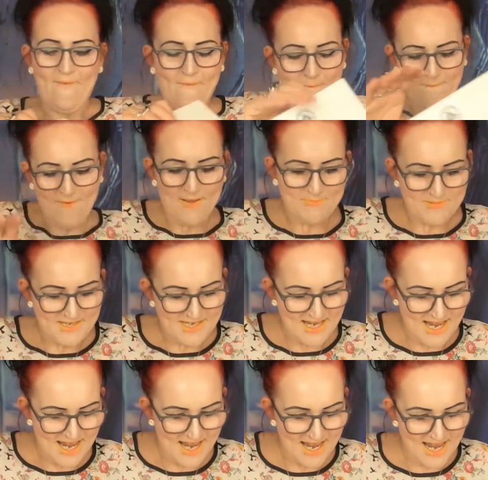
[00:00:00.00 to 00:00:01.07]
OMG!
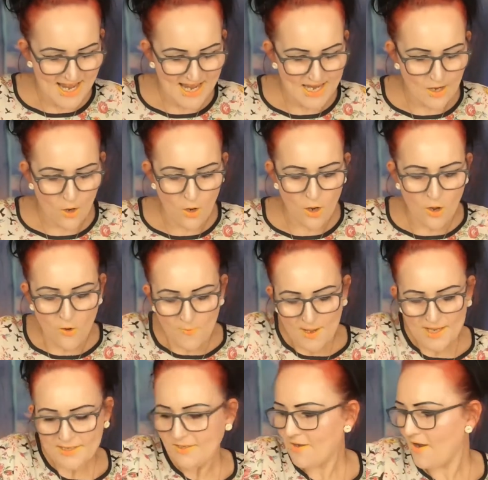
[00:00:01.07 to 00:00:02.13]
Oh
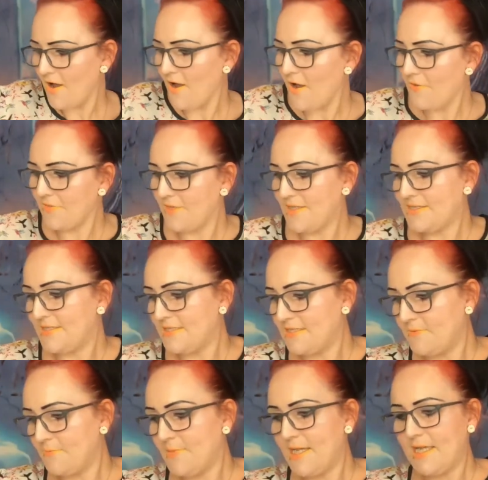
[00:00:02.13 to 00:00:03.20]
my god, this
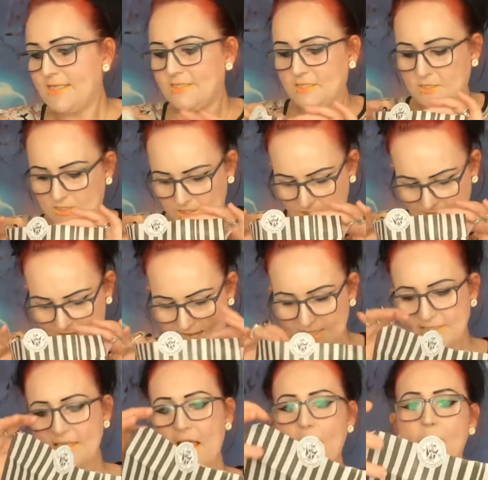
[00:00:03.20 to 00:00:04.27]
is amazing. So
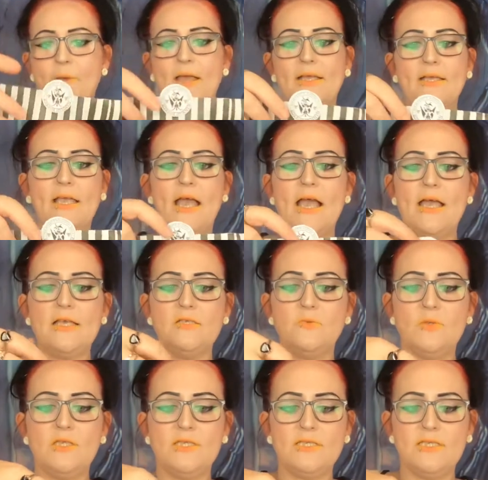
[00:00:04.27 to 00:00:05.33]
that's that bag, guys,
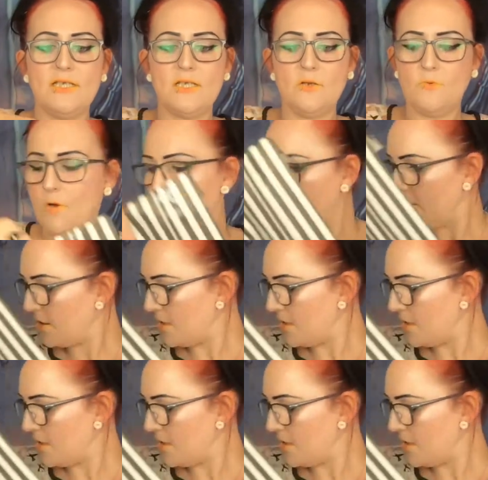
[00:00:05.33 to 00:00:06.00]
with the sticker on.